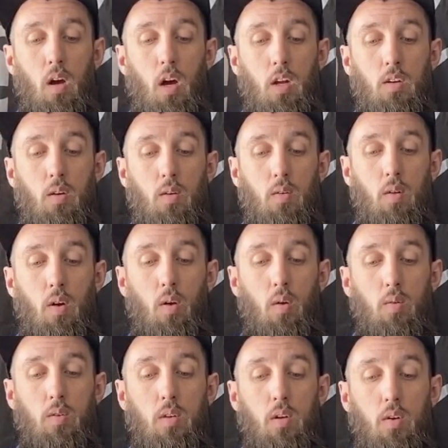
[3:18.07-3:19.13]
I don't
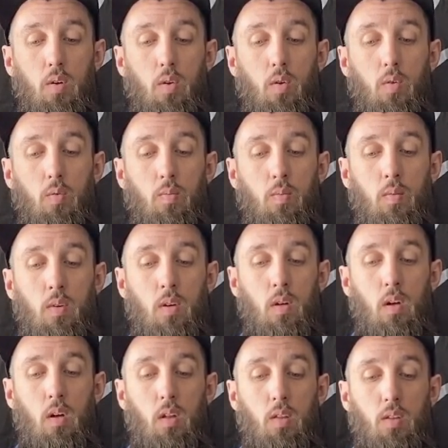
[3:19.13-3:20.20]
know to whom
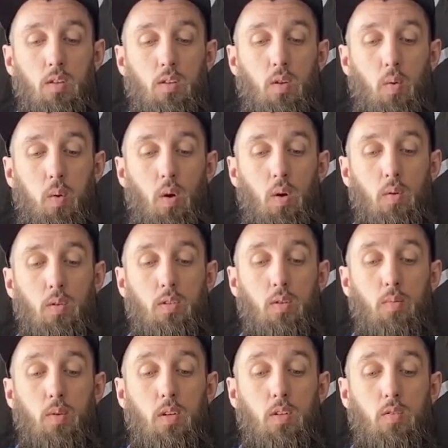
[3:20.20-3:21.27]
this quote
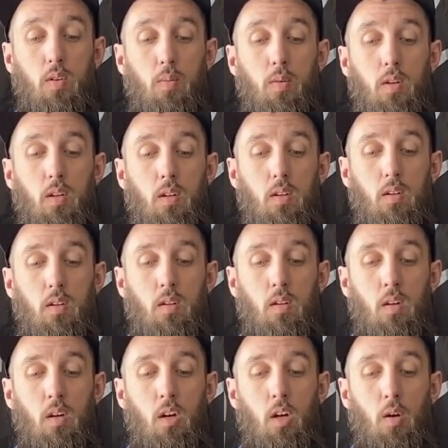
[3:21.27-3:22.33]
should be attributed,
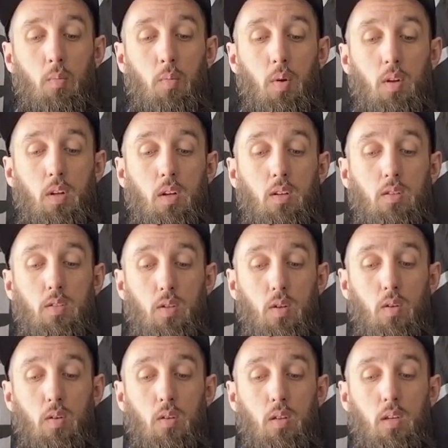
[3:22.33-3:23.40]
but it
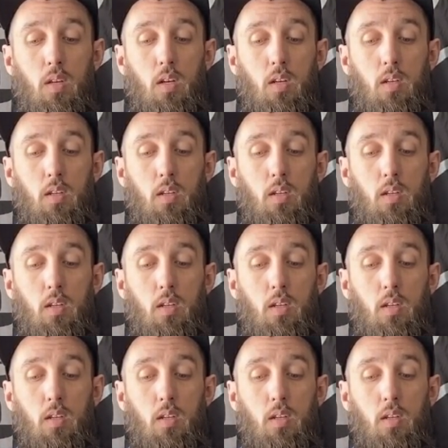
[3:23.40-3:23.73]
certainly